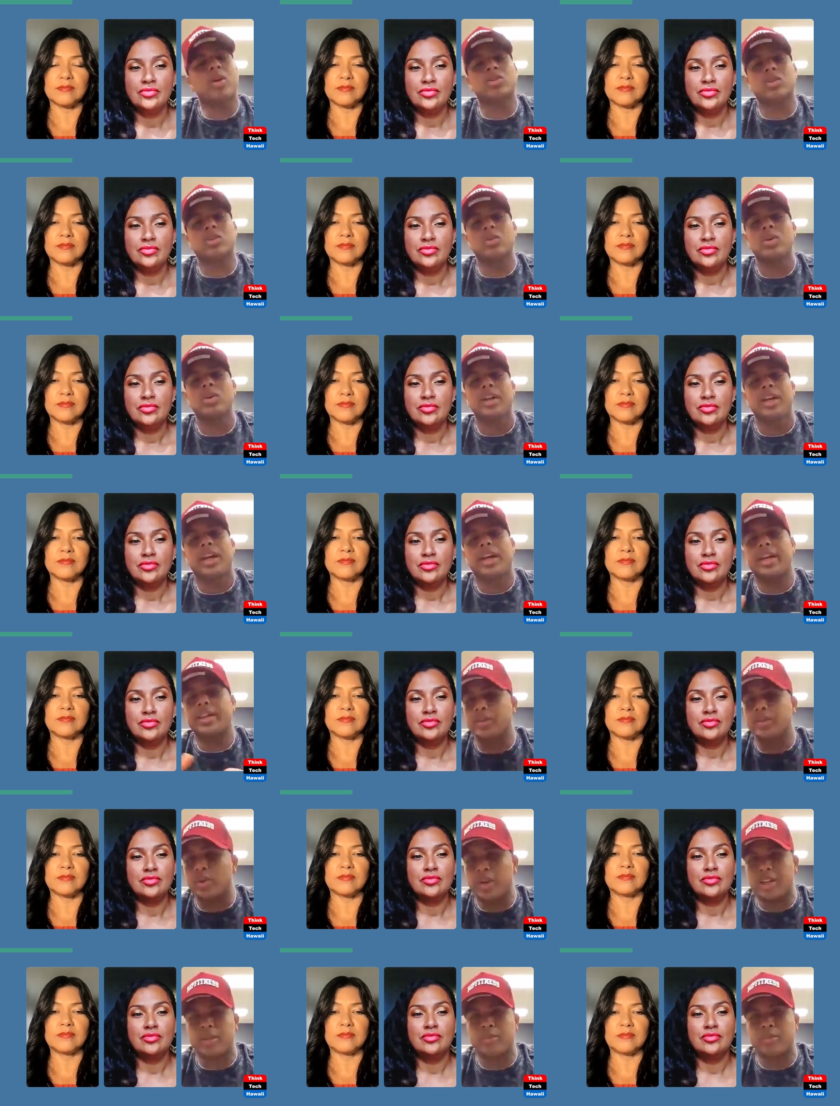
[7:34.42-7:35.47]
Speaker 1: also
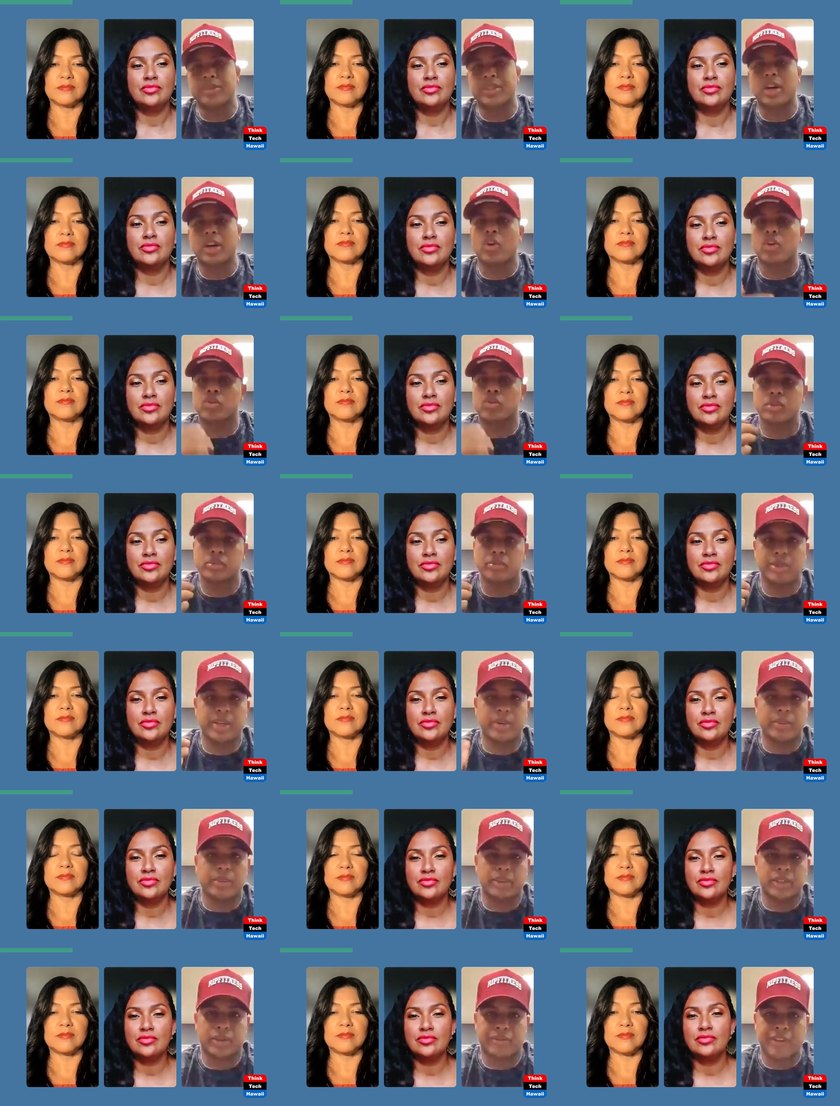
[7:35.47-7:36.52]
enjoying themselves, being
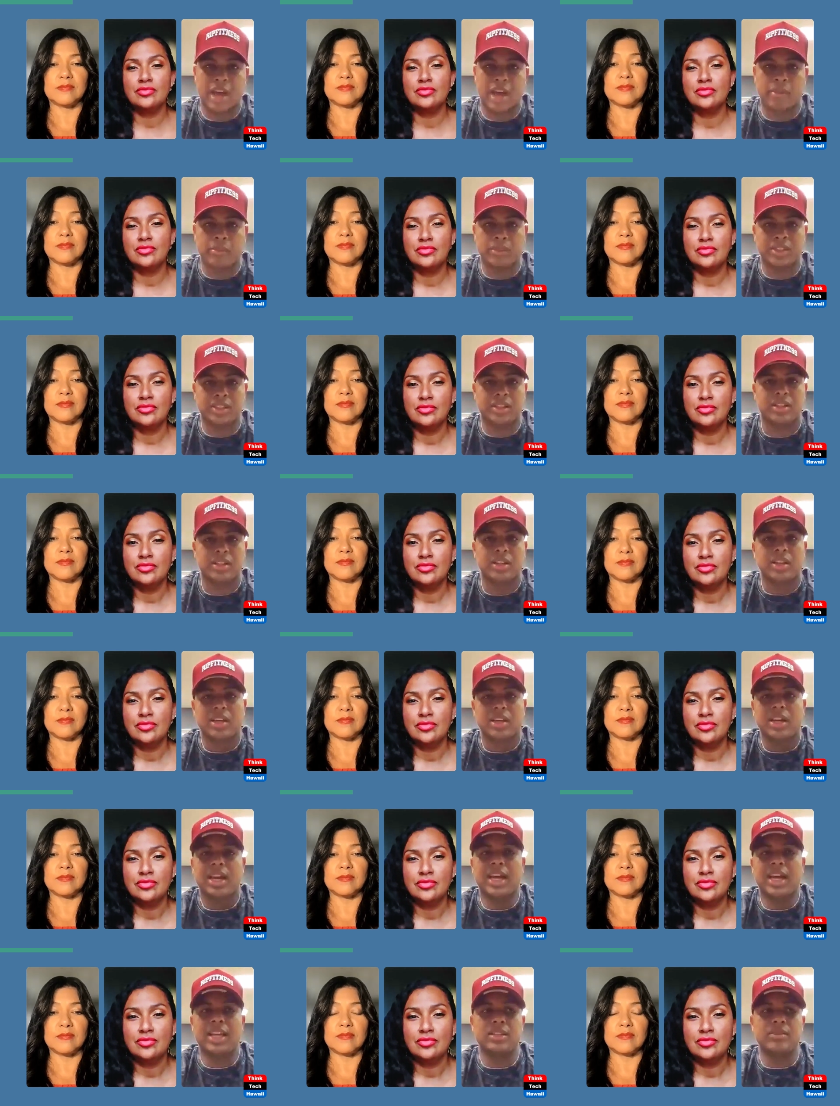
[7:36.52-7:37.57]
with their family
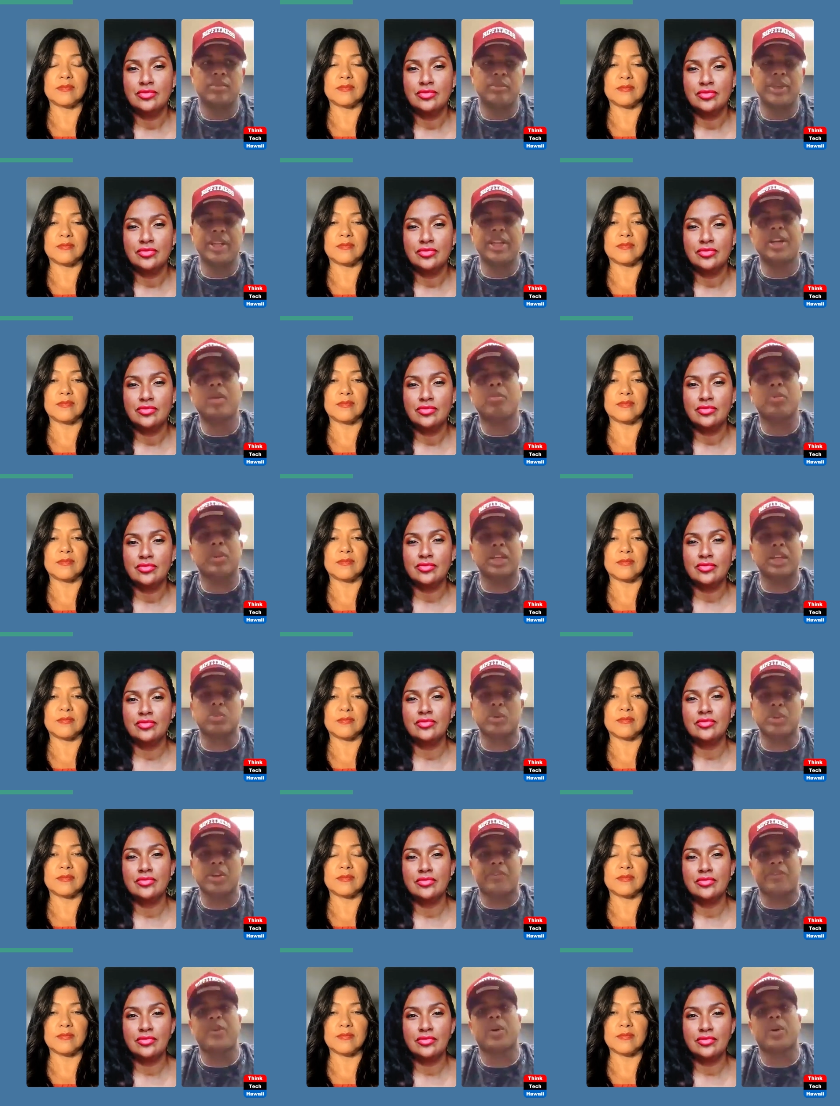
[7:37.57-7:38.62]
and being in a place where
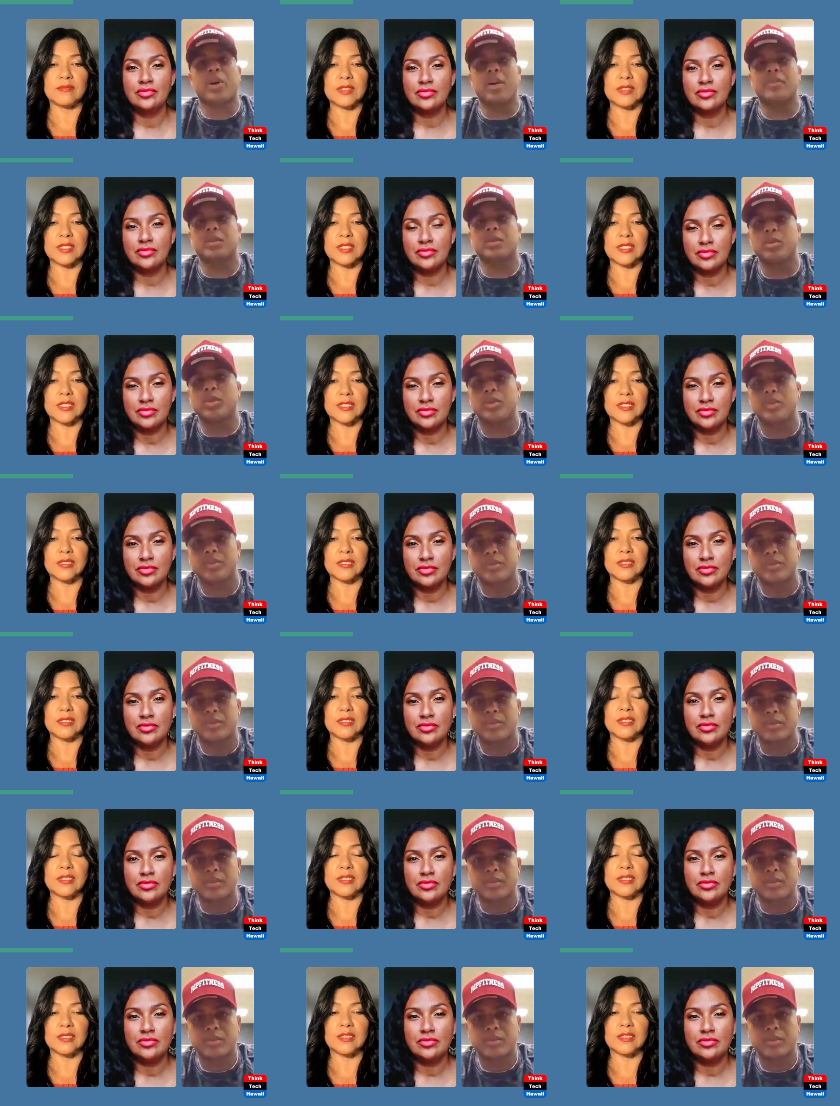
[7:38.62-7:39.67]
they feel comfortable.
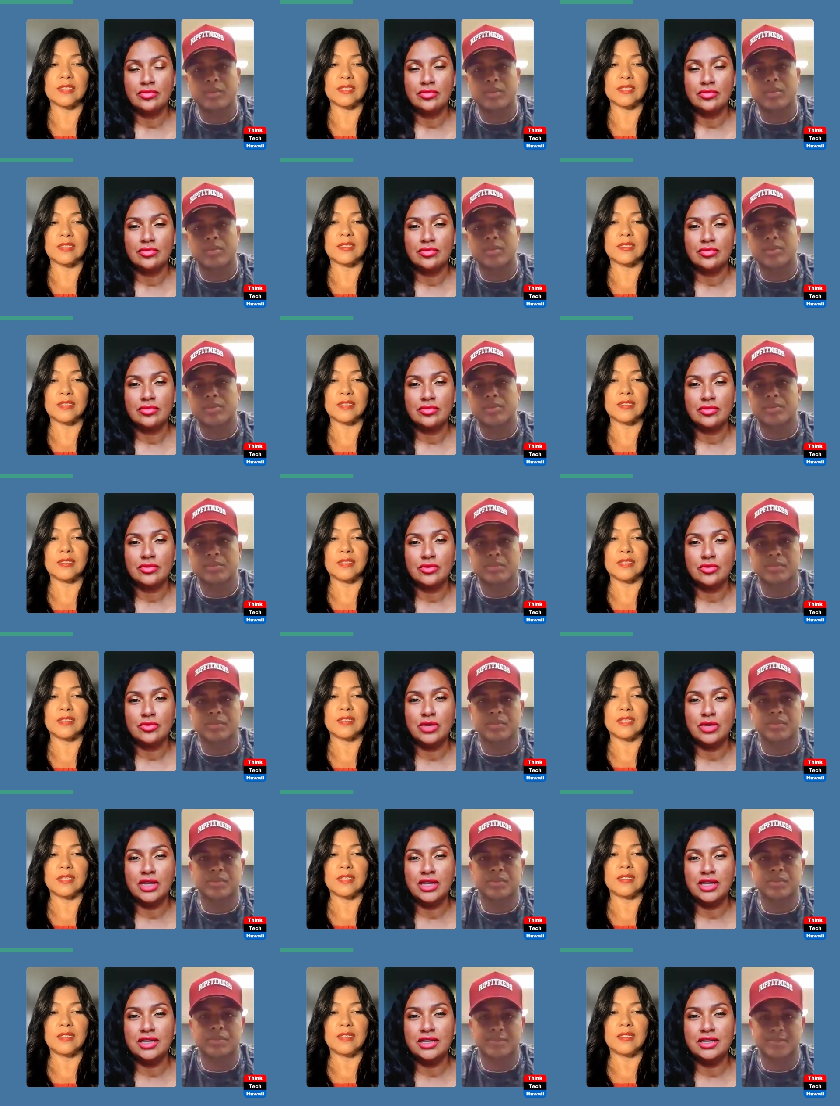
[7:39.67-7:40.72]

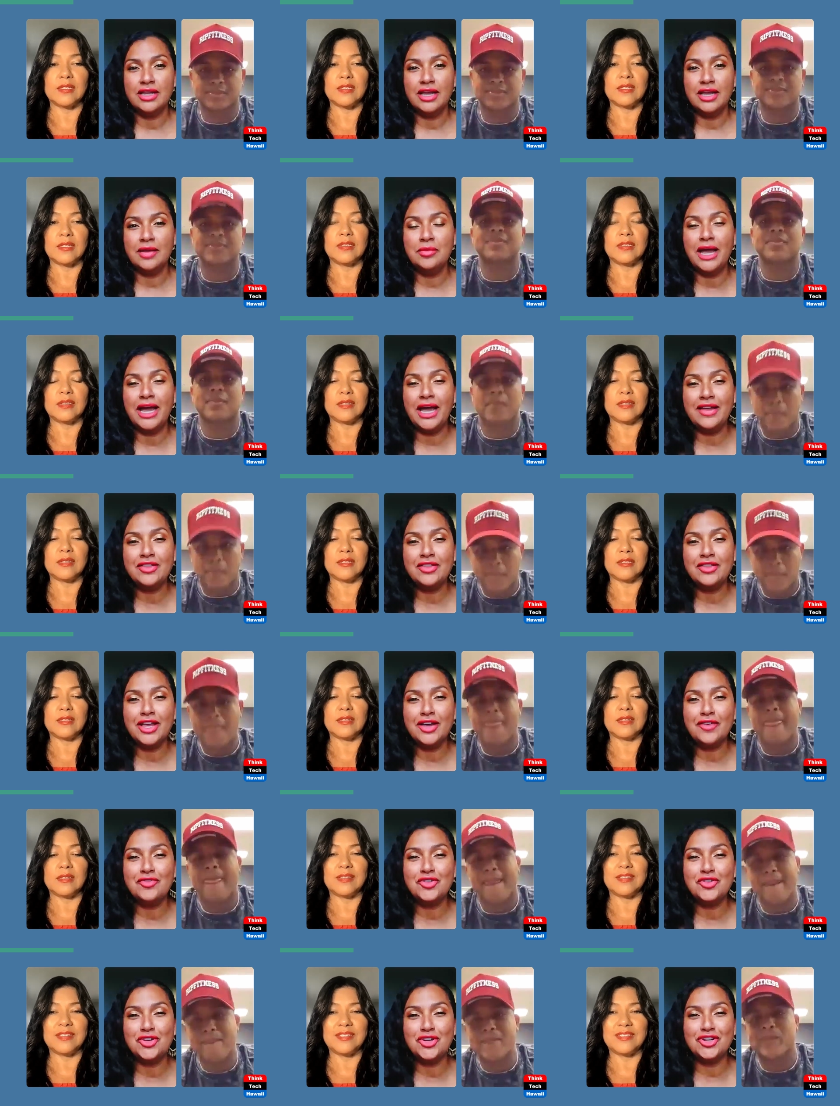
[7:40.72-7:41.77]
Speaker 2: Right. I
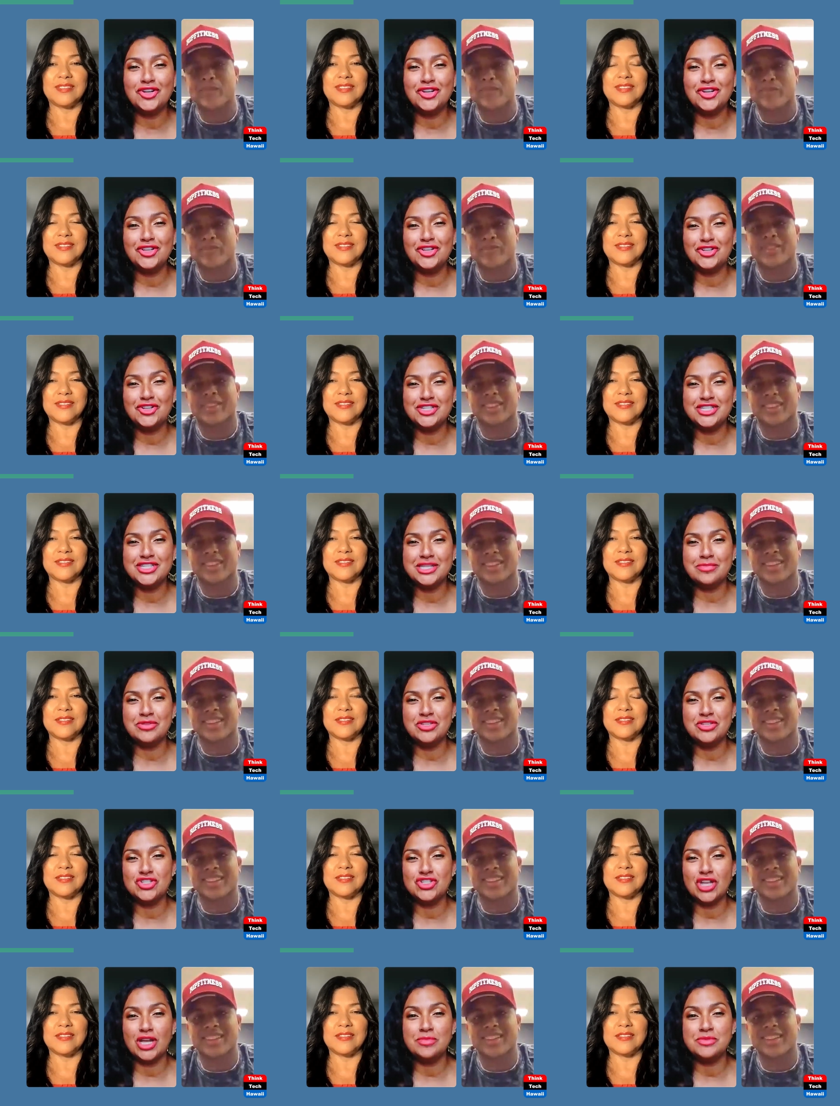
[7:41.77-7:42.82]
love your sipping
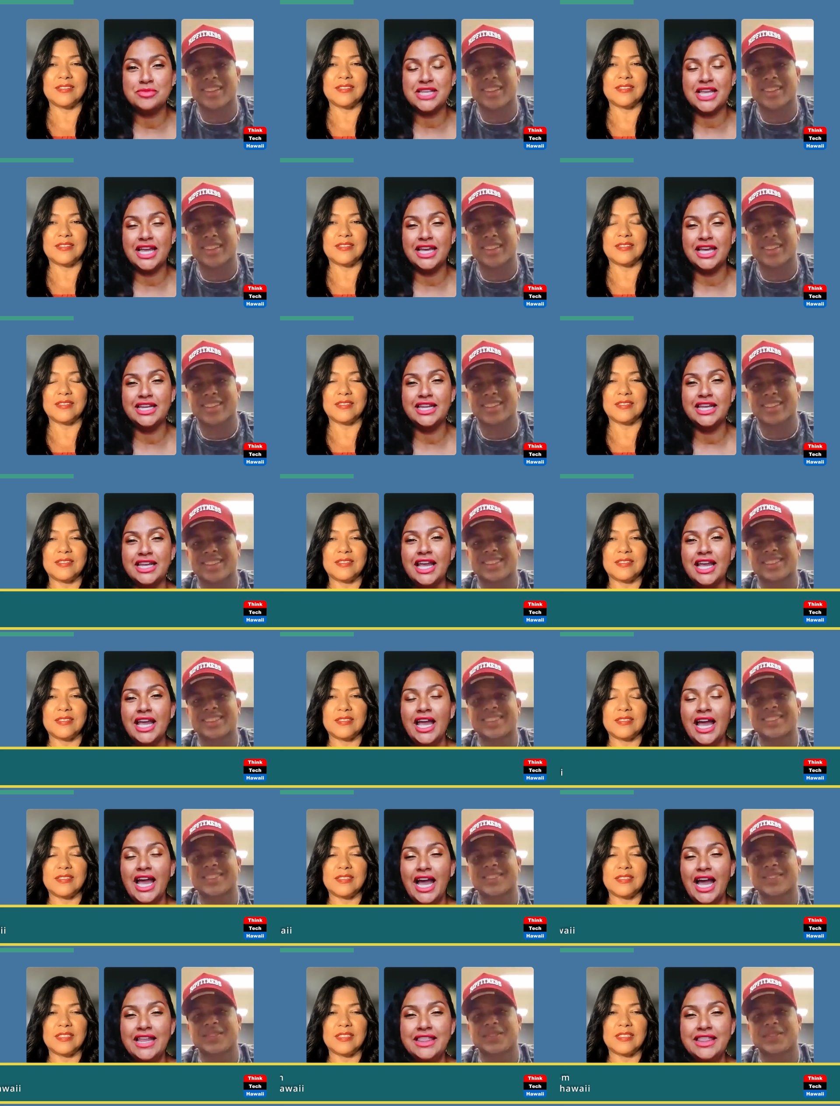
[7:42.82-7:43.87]
shops. And
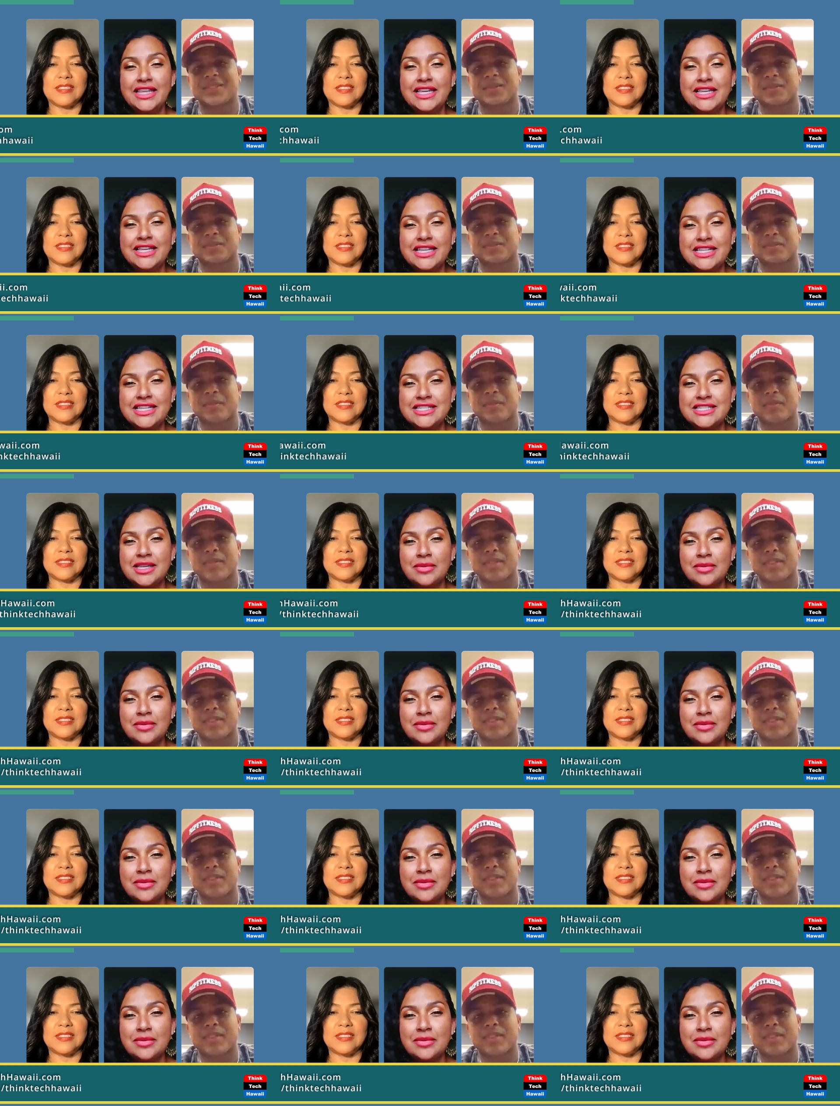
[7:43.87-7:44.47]
I think it's